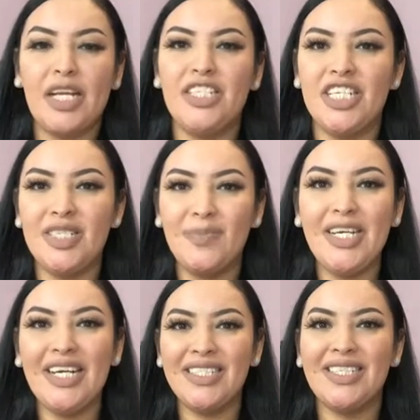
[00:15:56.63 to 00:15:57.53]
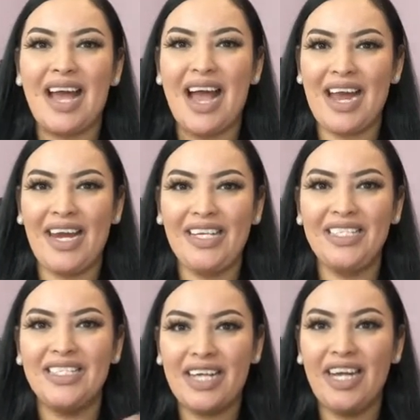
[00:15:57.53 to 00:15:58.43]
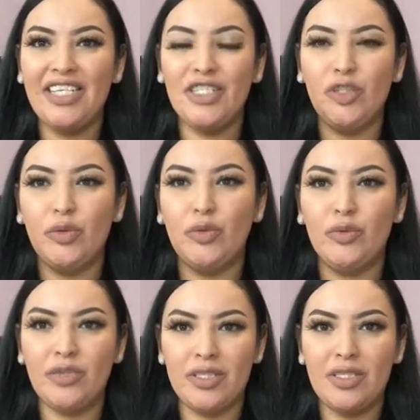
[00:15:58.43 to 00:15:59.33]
just because I decide to